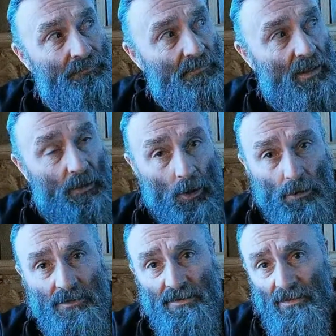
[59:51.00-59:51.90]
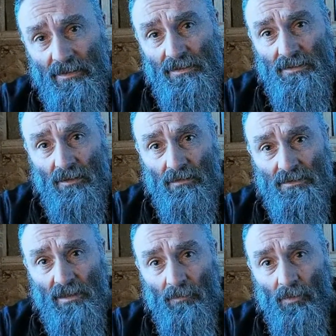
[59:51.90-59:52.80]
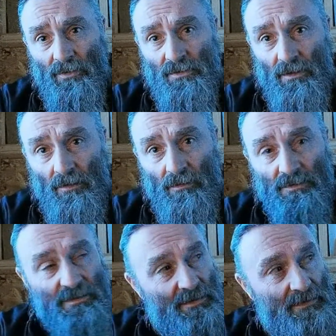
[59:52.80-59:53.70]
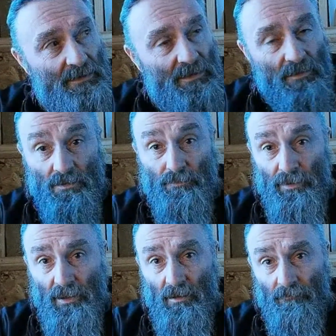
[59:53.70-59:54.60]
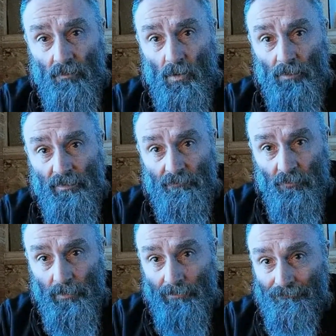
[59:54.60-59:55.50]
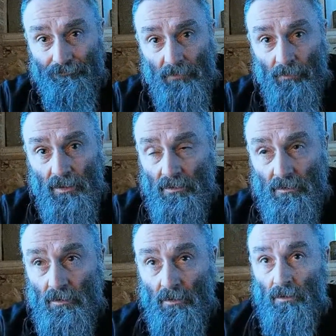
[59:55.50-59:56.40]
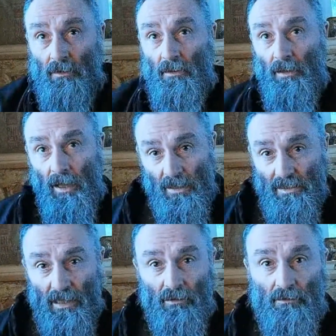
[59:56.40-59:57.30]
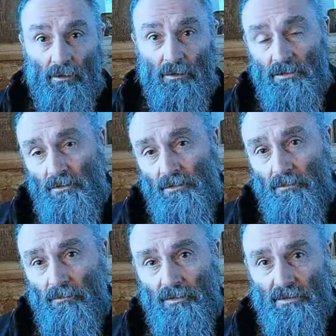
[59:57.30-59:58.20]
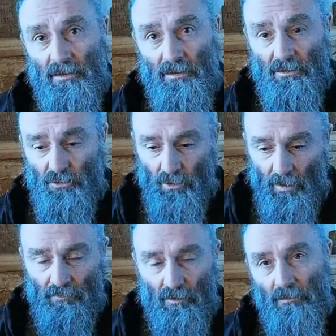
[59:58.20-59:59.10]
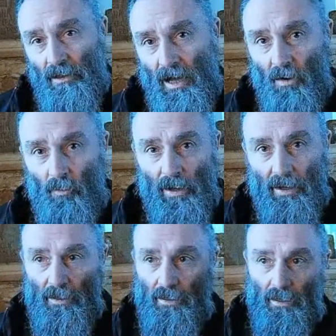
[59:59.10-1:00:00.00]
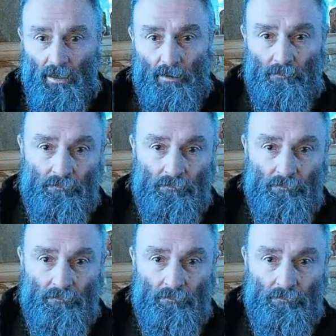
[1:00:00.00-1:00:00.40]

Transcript: large cities, the last time I went to a large city, it was pretty overwhelming for me. I mean, as I got closer to the city, driving on the highway, and